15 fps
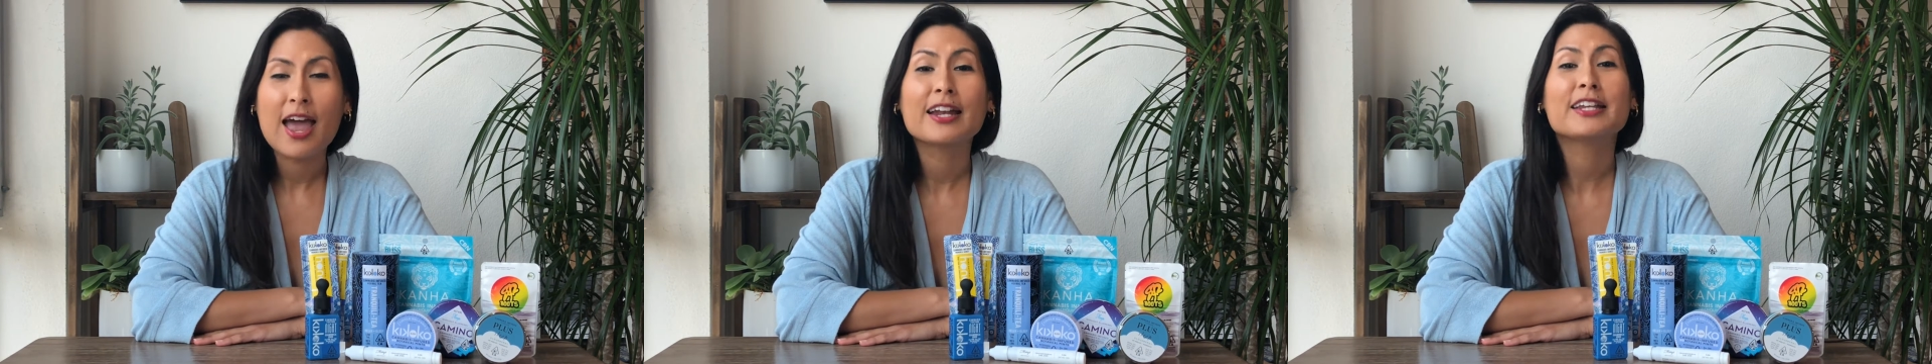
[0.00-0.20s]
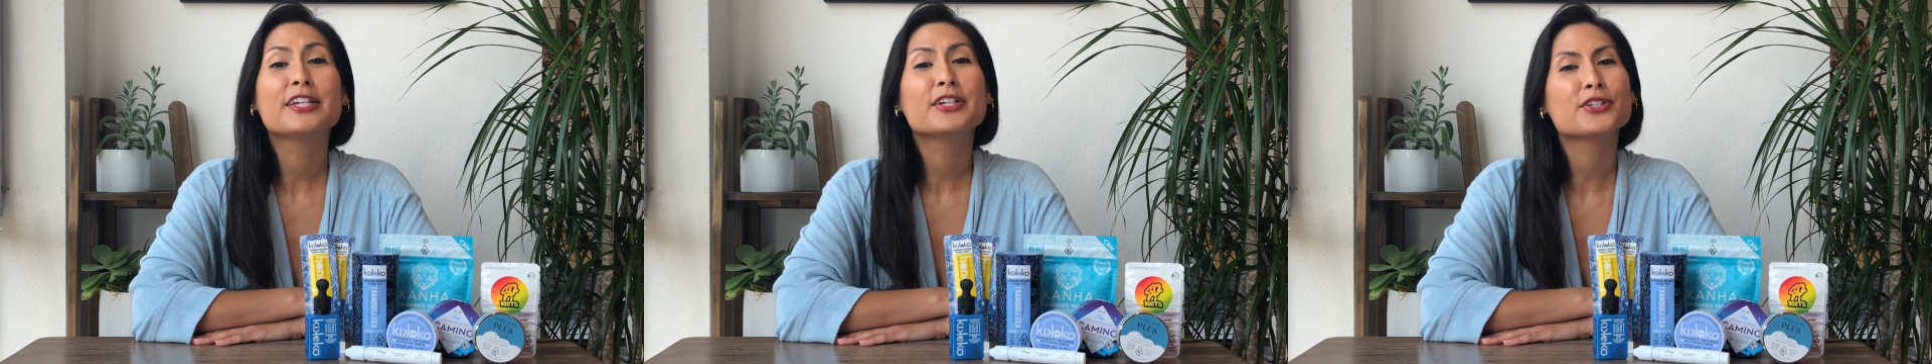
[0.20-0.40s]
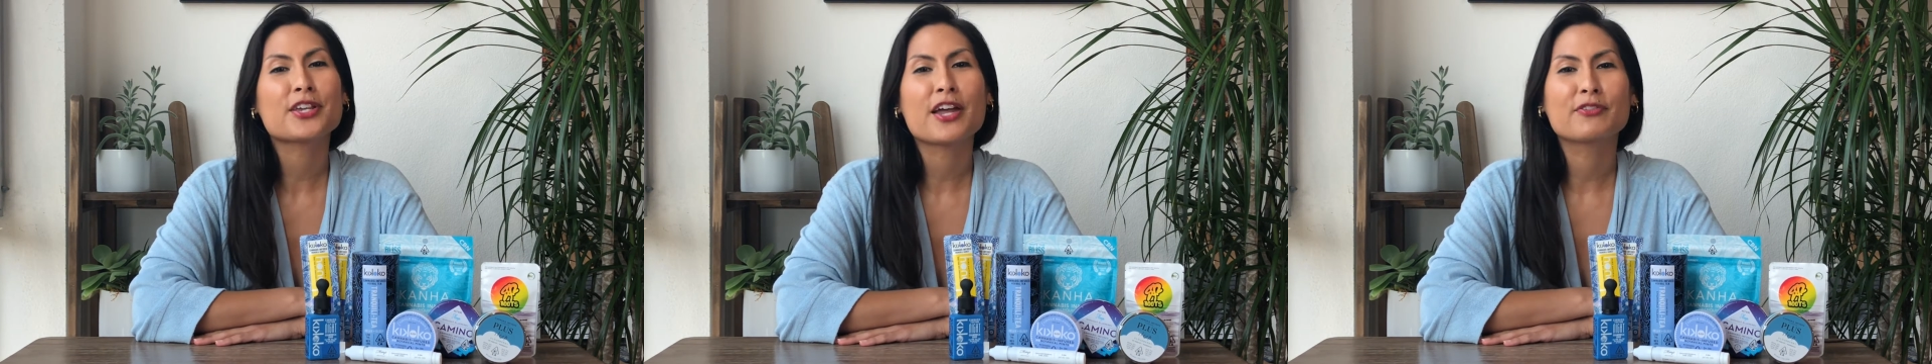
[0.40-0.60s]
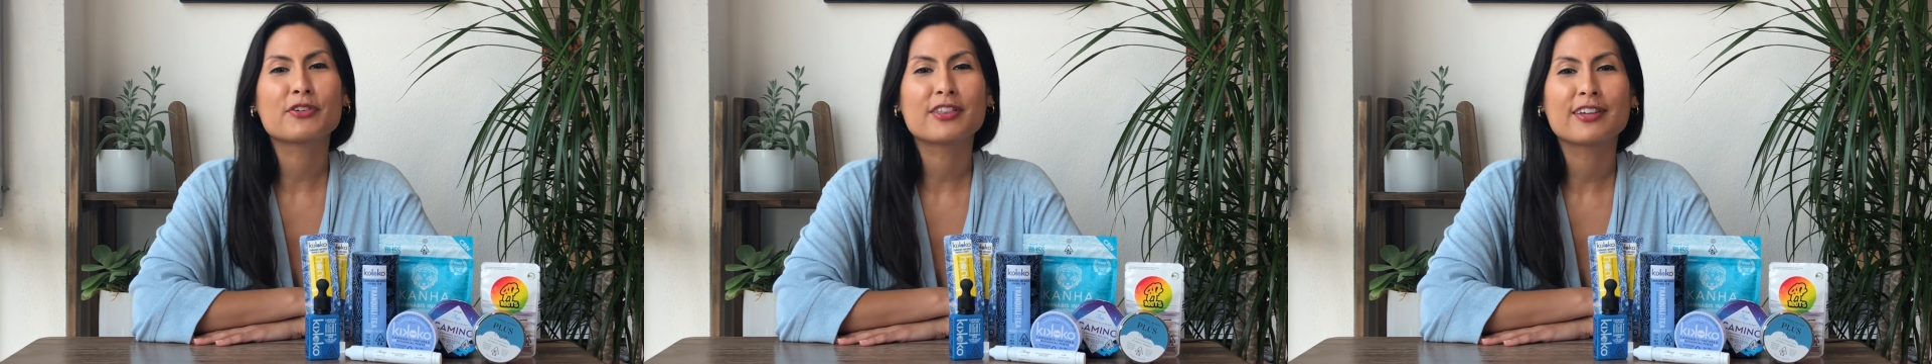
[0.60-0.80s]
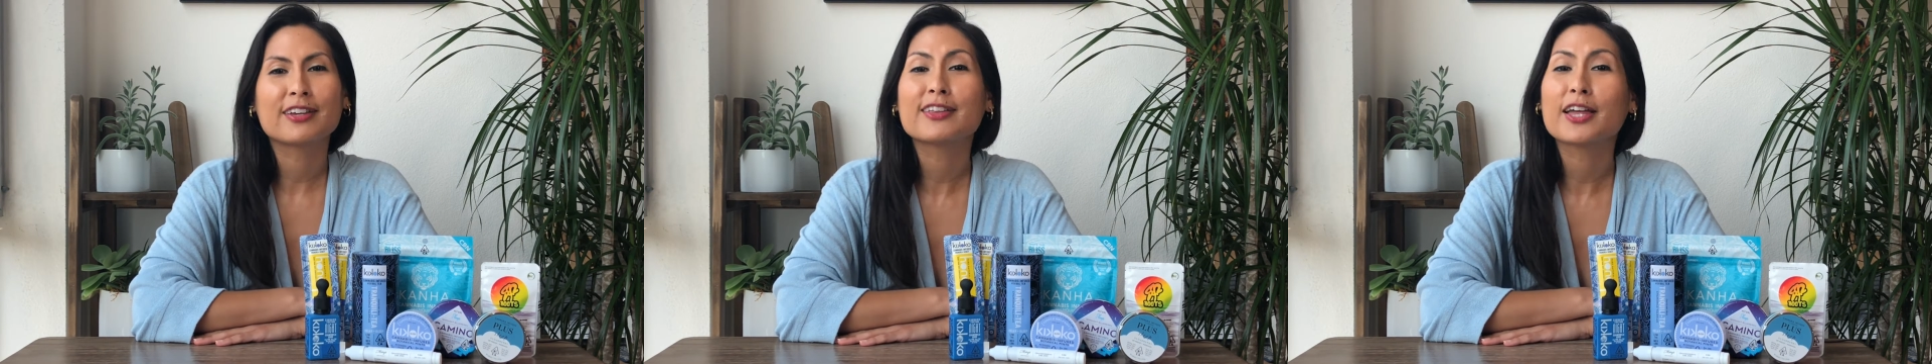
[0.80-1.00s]
And here's
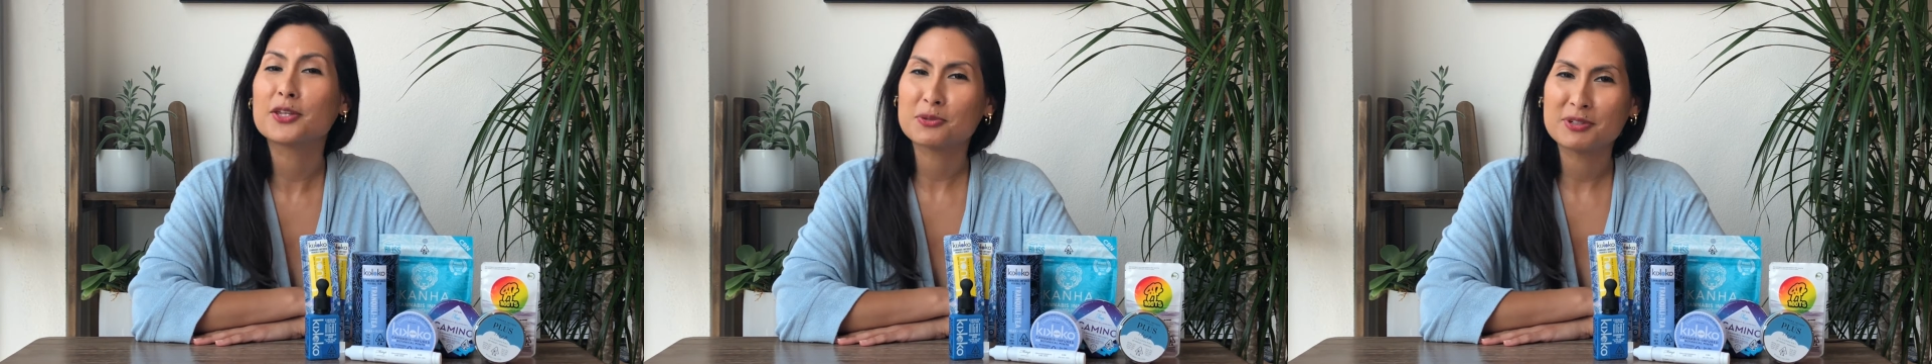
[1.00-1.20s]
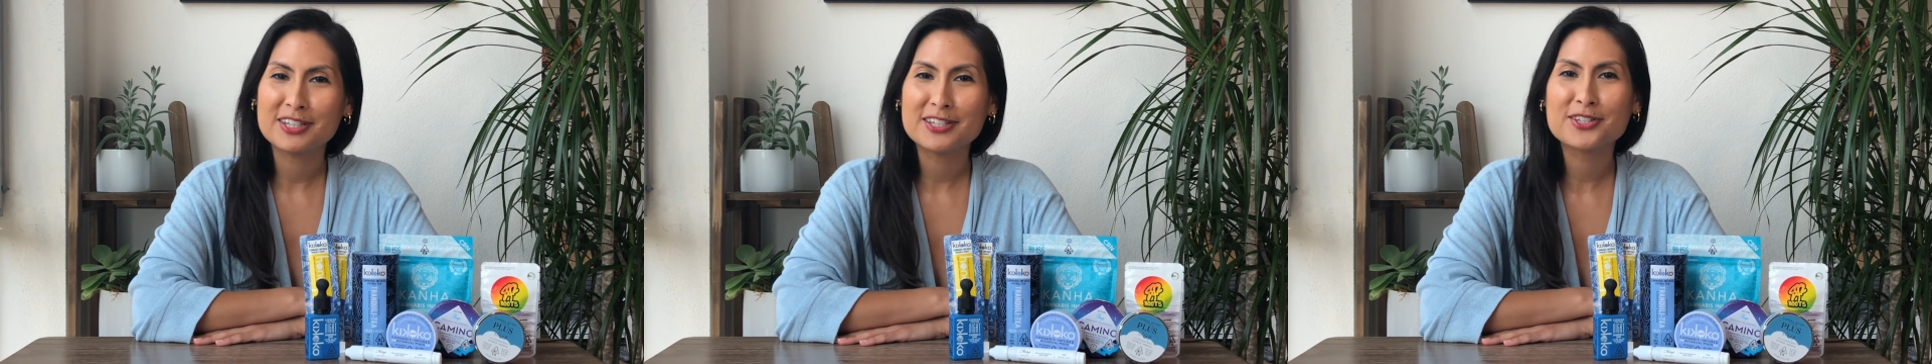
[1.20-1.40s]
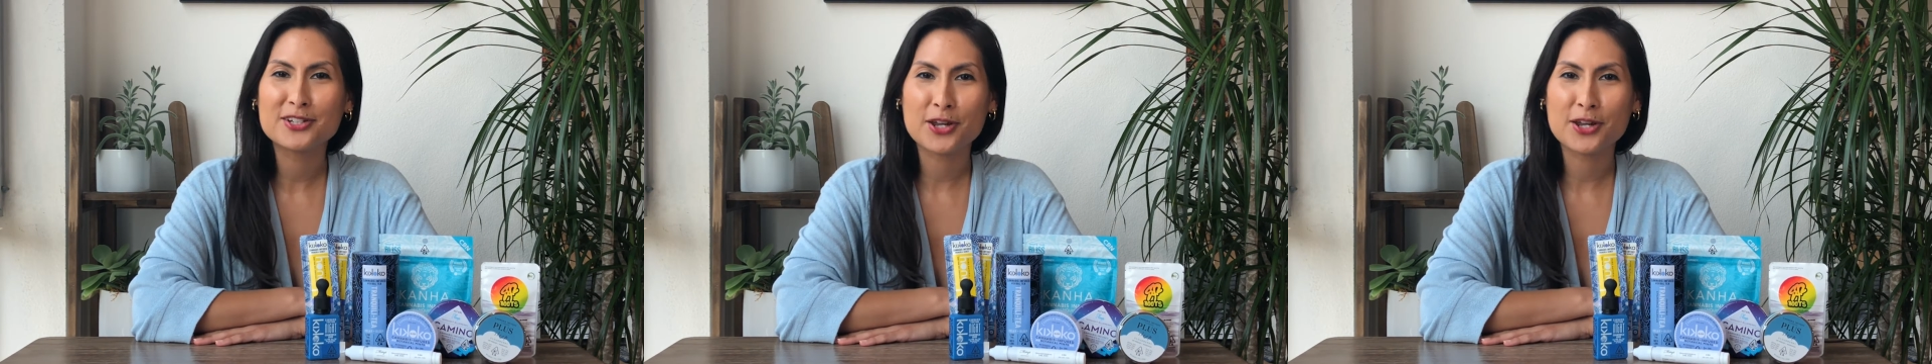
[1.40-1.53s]
everything that you need to